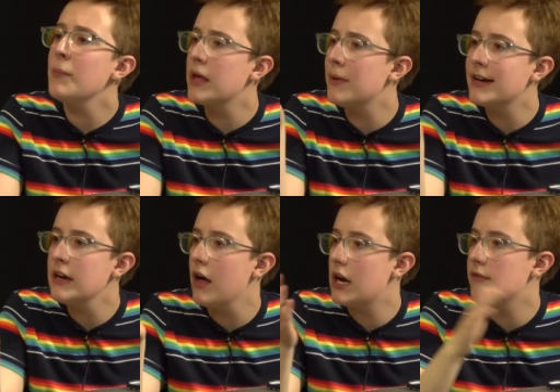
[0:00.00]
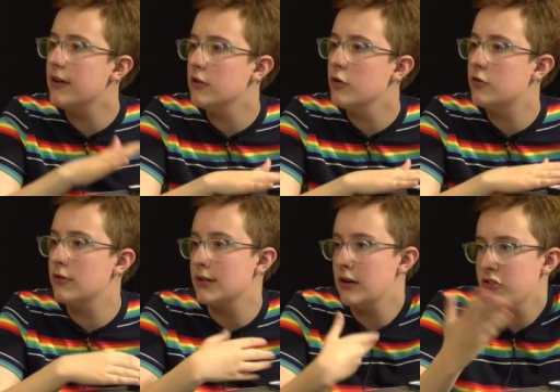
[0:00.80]
make a big deal out of it too. It's just
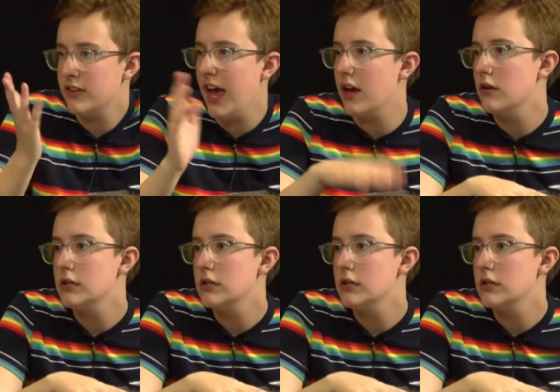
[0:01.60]
like they're just gay.